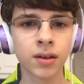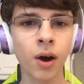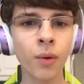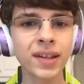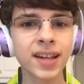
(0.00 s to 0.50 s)

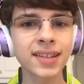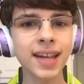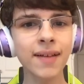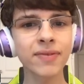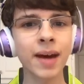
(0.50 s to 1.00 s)
Oh, he does
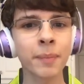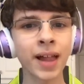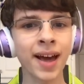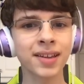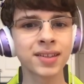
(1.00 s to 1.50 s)
have that
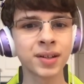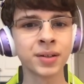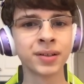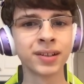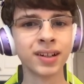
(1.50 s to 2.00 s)
black
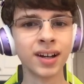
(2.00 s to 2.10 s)
suit.